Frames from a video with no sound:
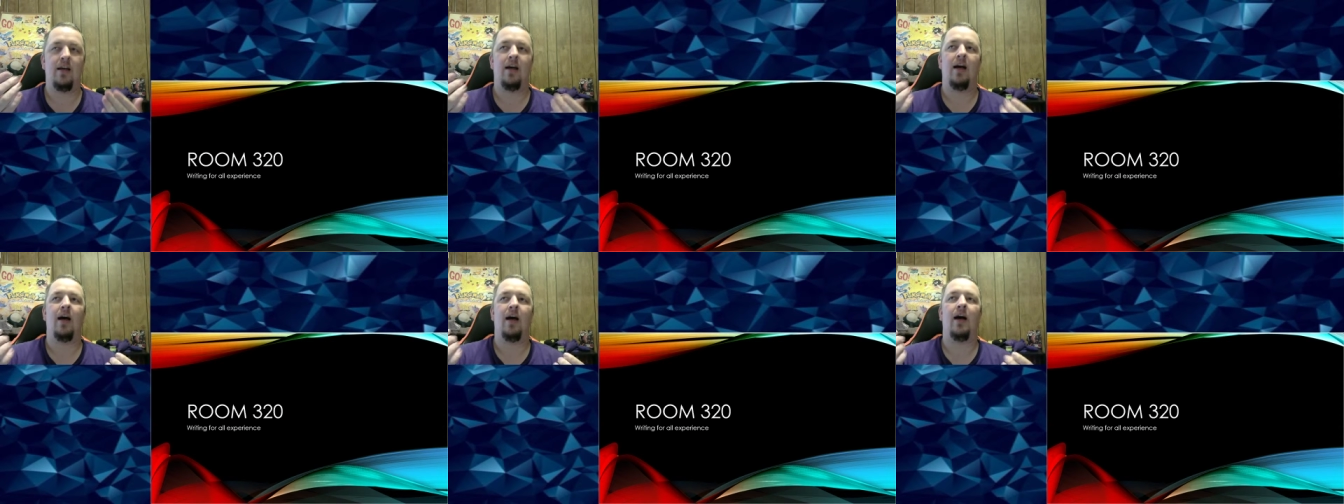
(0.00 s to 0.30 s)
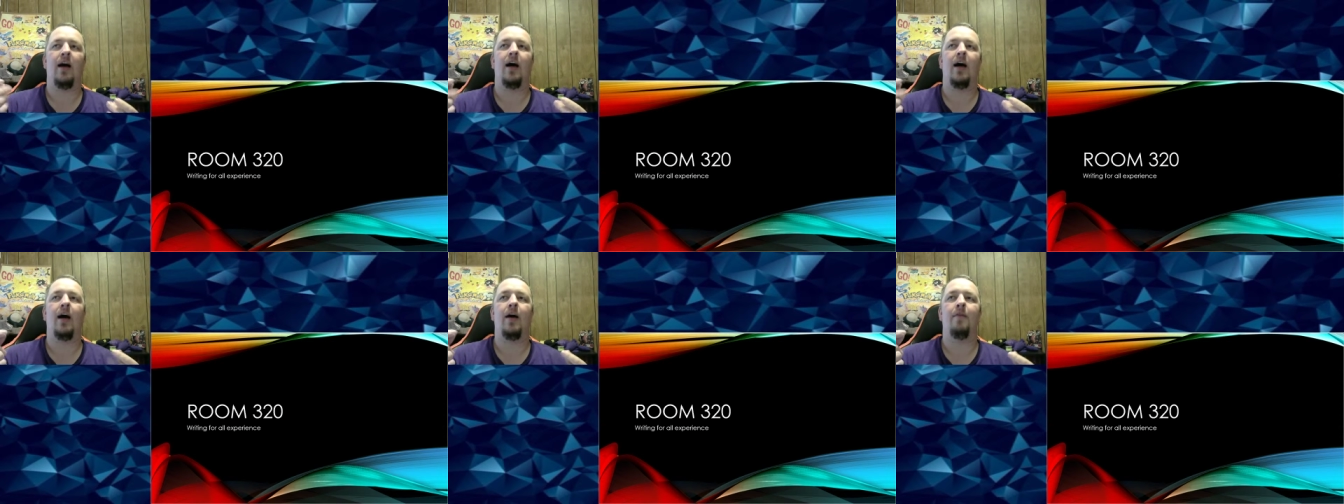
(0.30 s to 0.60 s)

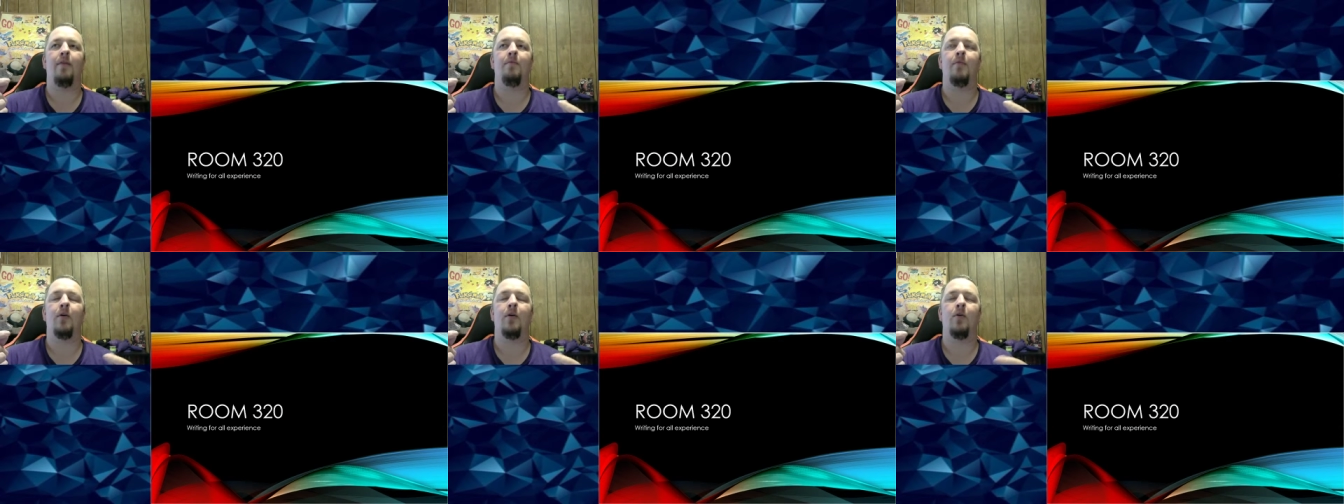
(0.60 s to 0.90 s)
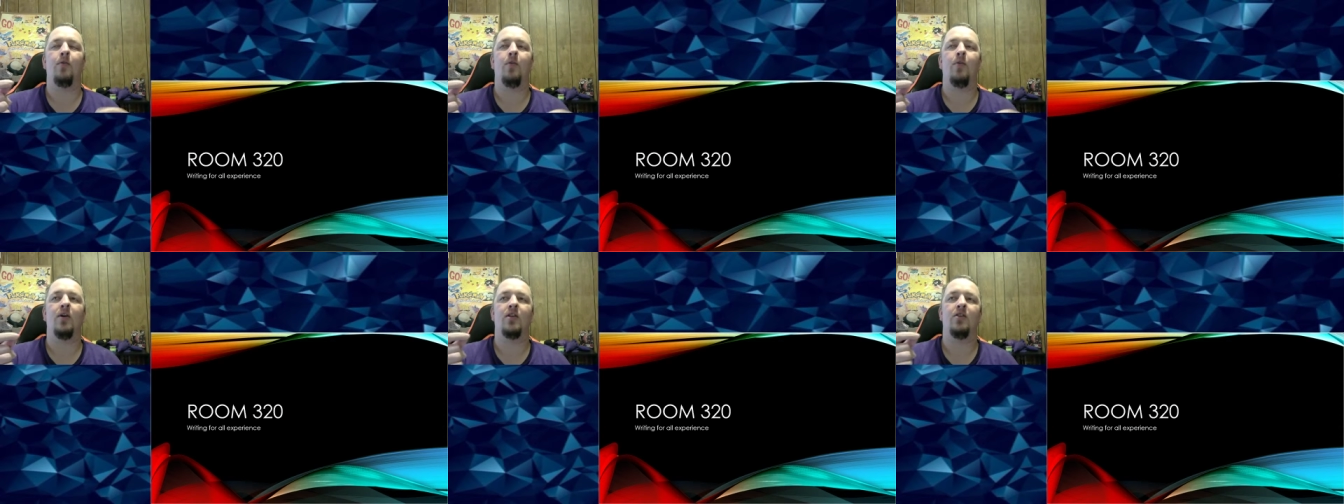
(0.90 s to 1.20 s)

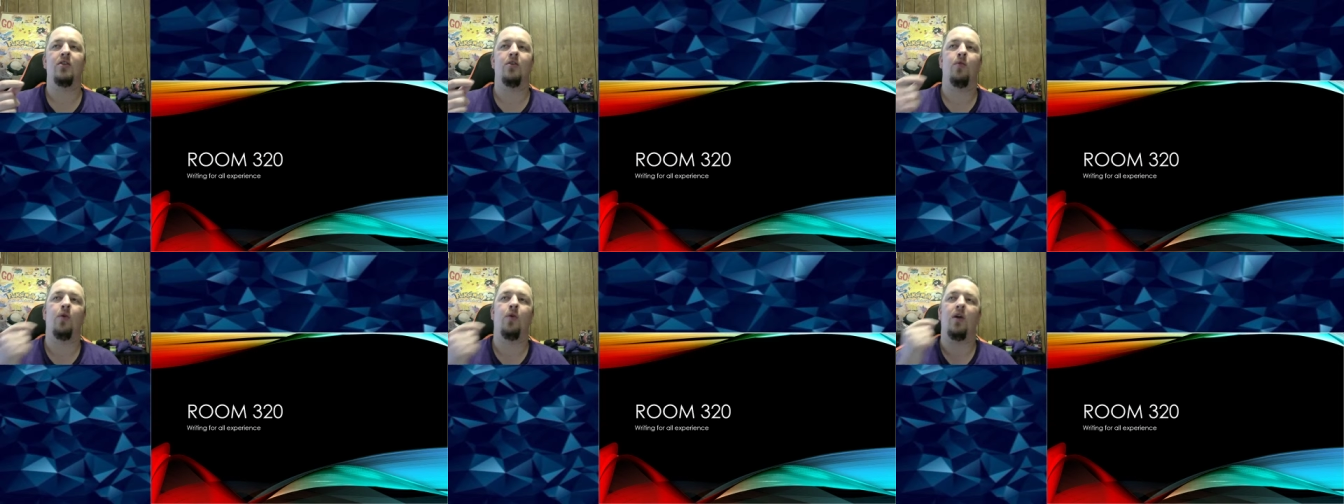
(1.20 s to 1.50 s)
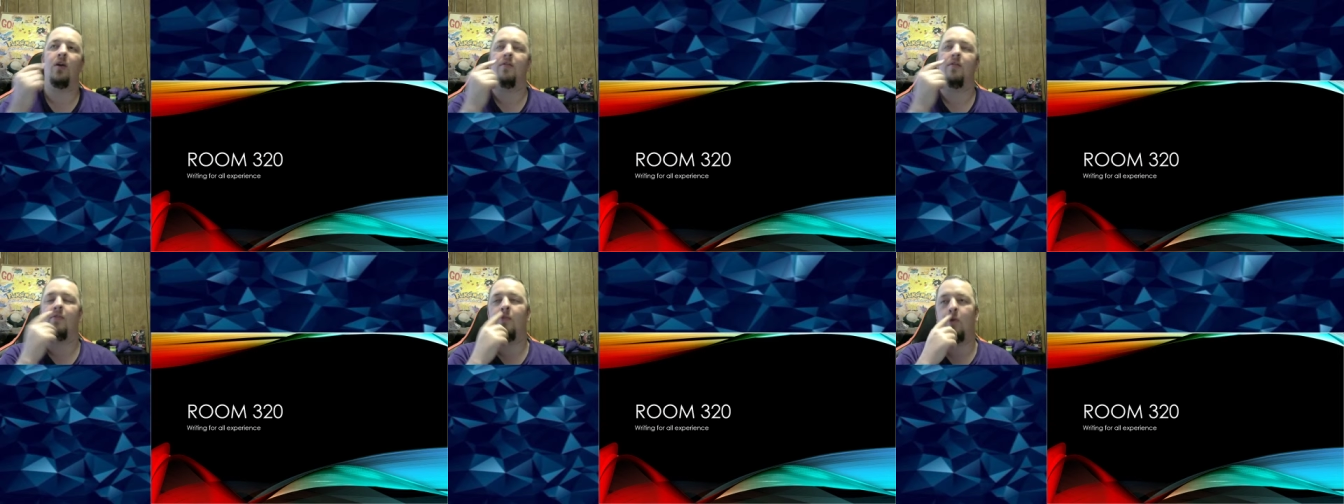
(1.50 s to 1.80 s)
what's the
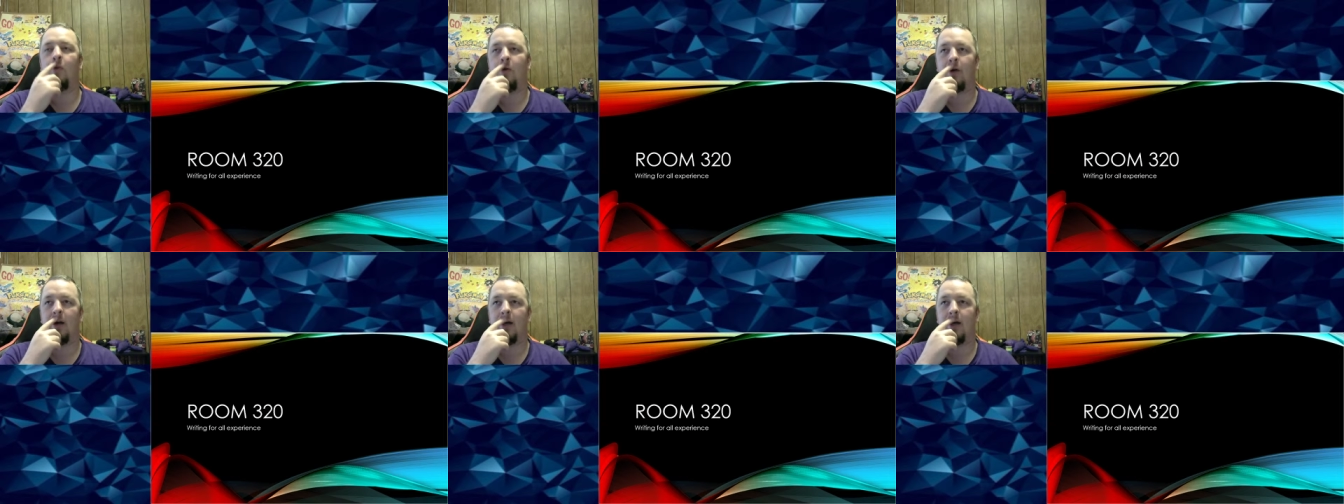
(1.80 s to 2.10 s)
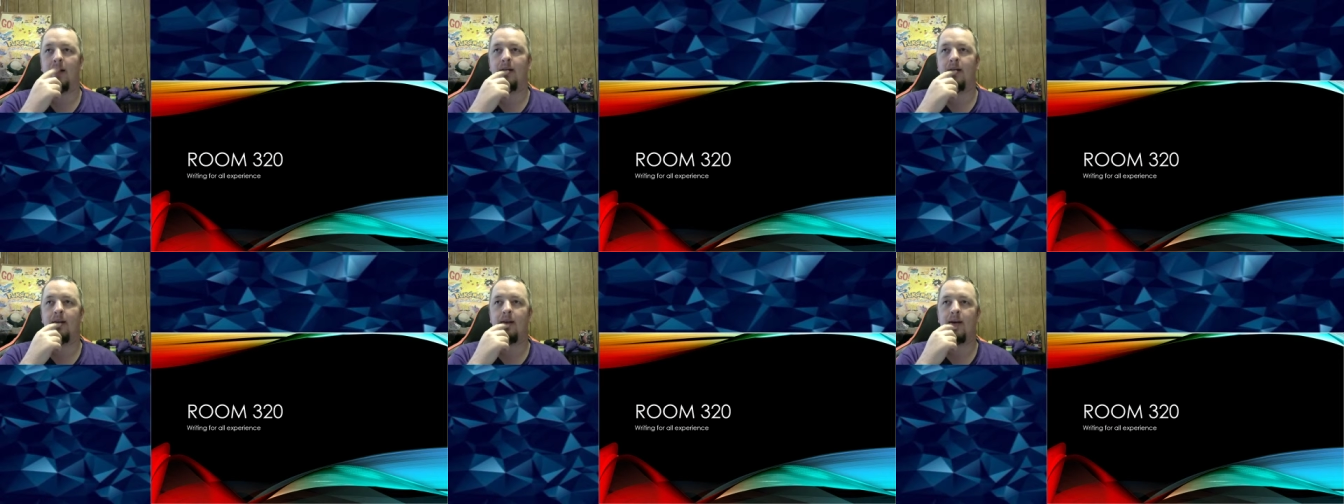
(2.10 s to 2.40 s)
word for
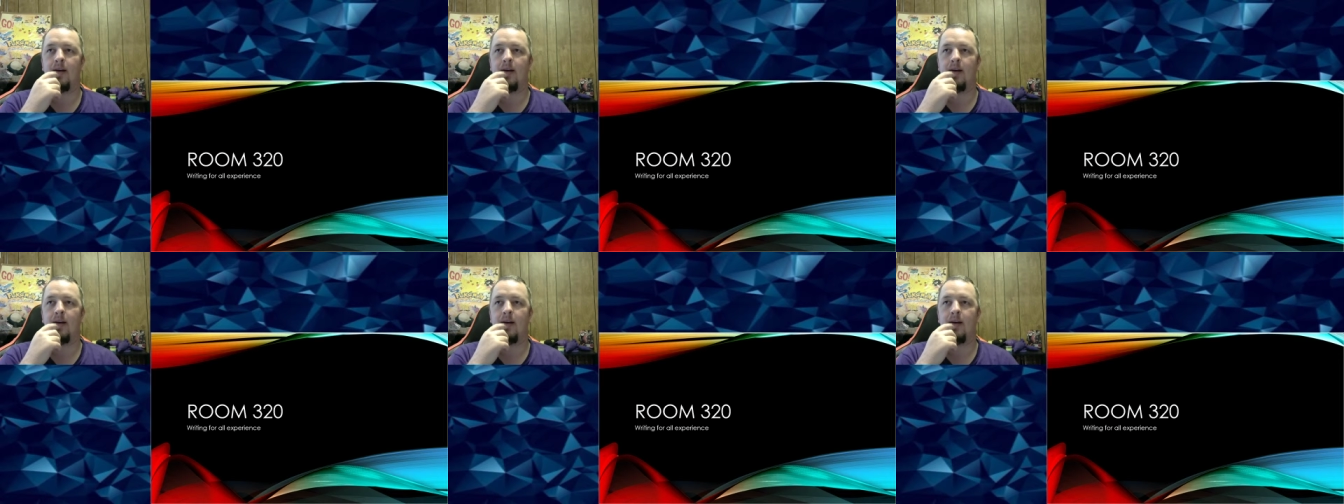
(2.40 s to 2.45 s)
it?